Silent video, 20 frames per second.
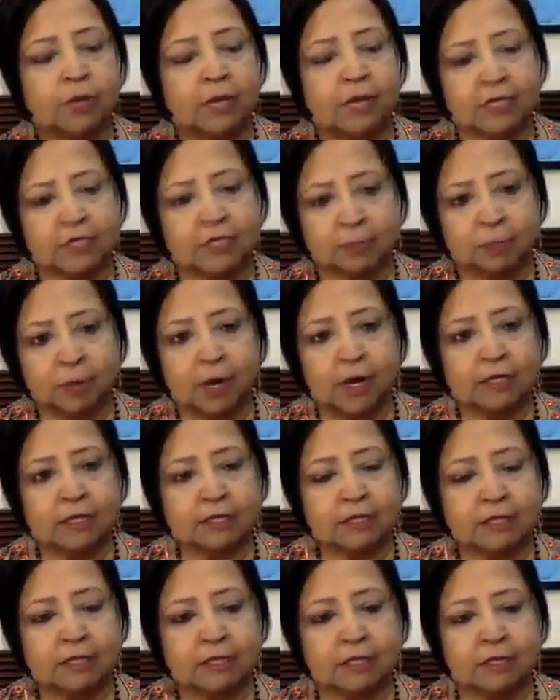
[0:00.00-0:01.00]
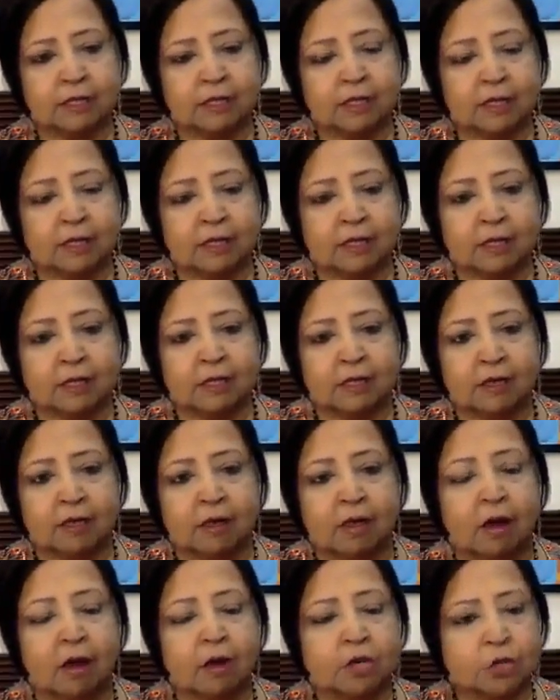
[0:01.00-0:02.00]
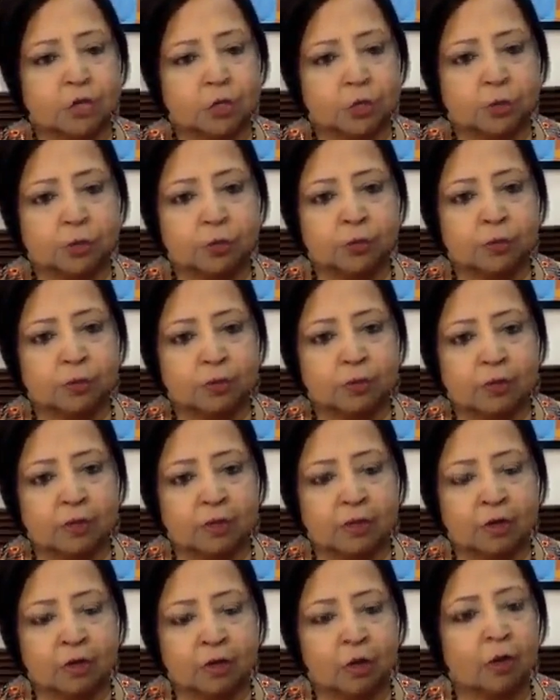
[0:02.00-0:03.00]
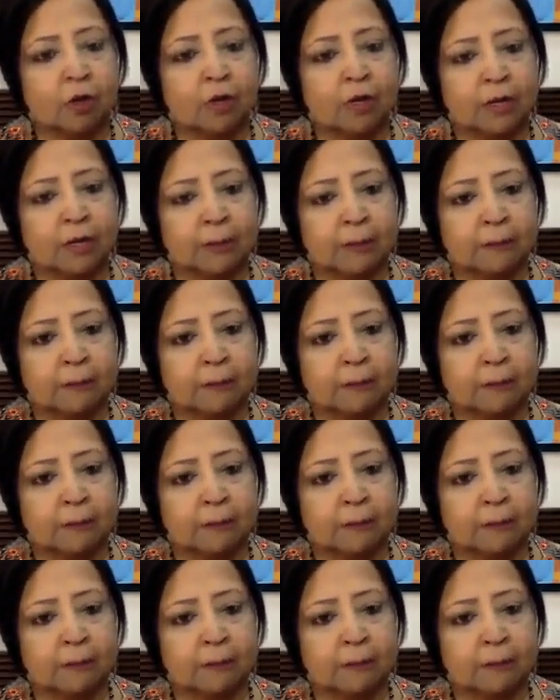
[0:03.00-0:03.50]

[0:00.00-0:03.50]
express our true calling.